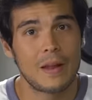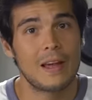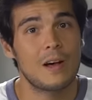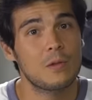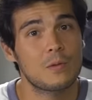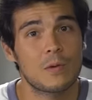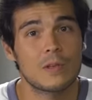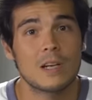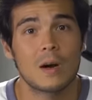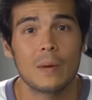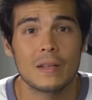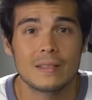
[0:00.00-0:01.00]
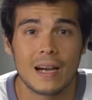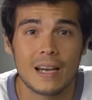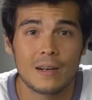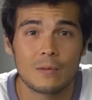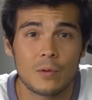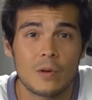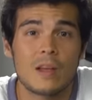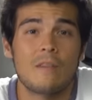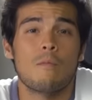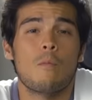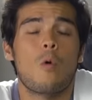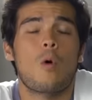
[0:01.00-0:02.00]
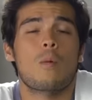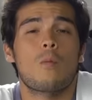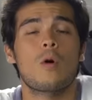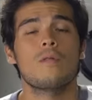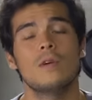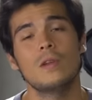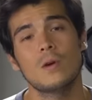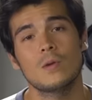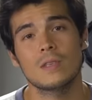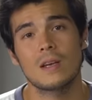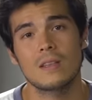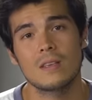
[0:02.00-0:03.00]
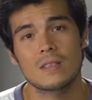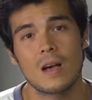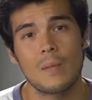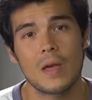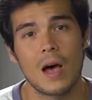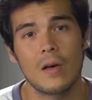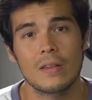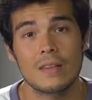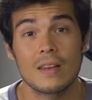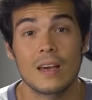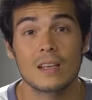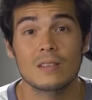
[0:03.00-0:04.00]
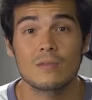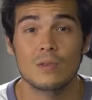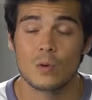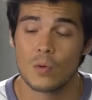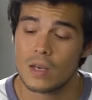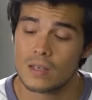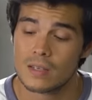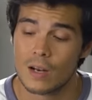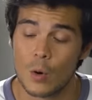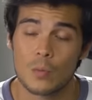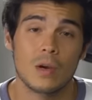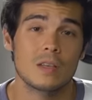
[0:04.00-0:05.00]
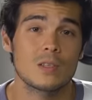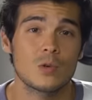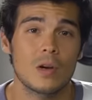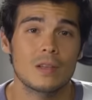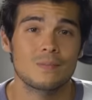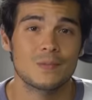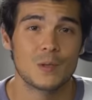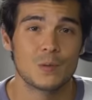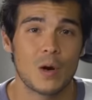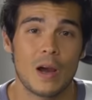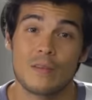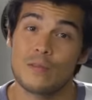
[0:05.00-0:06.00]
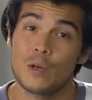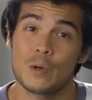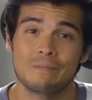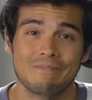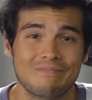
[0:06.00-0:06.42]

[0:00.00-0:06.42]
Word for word: about health, we're gonna talk about diet, we're gonna have more and more videos like these coming out in the next few weeks, and I hope you guys enjoy it. Subscribe if you do.